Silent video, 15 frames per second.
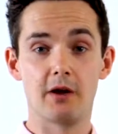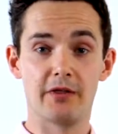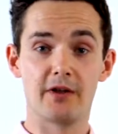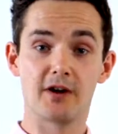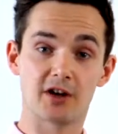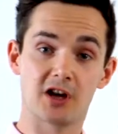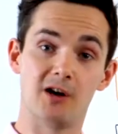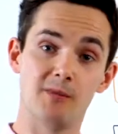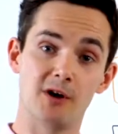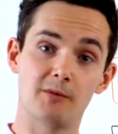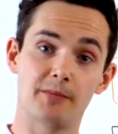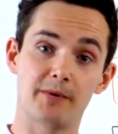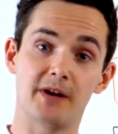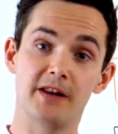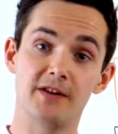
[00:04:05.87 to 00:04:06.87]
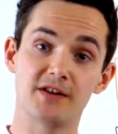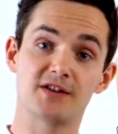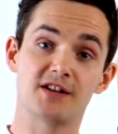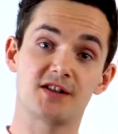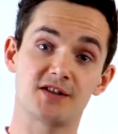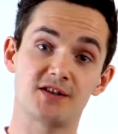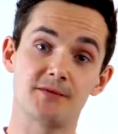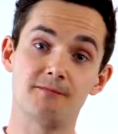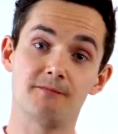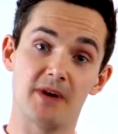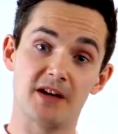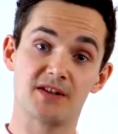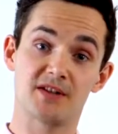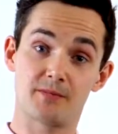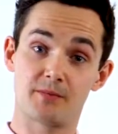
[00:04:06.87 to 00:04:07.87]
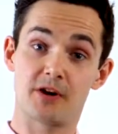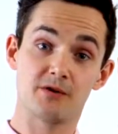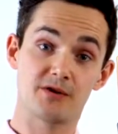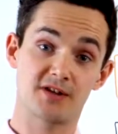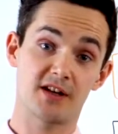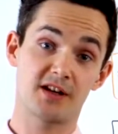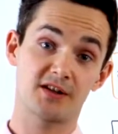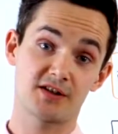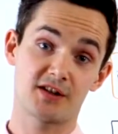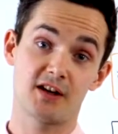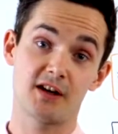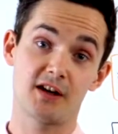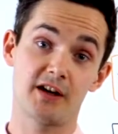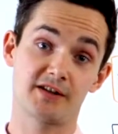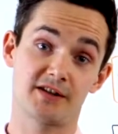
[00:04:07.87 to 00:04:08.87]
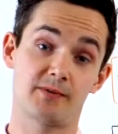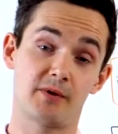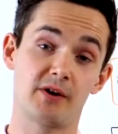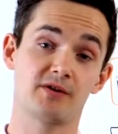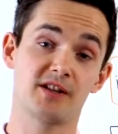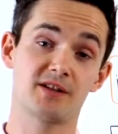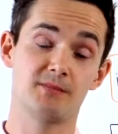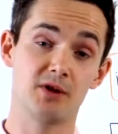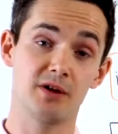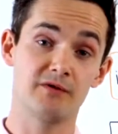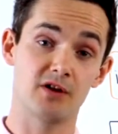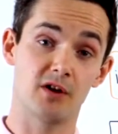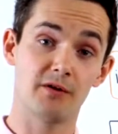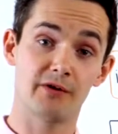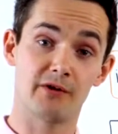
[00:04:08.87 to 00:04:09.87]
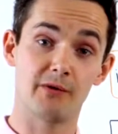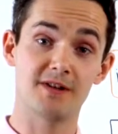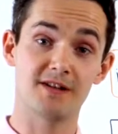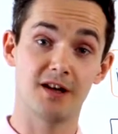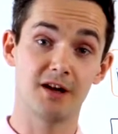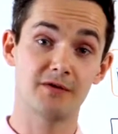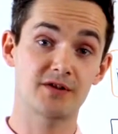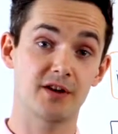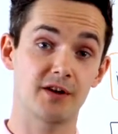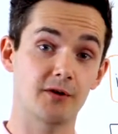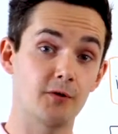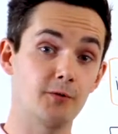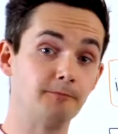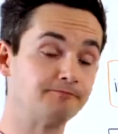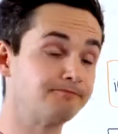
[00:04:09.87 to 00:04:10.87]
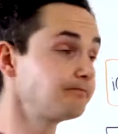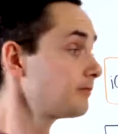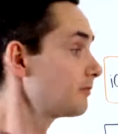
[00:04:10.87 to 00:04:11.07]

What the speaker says: that come up in the system as the process moves on through its life cycle.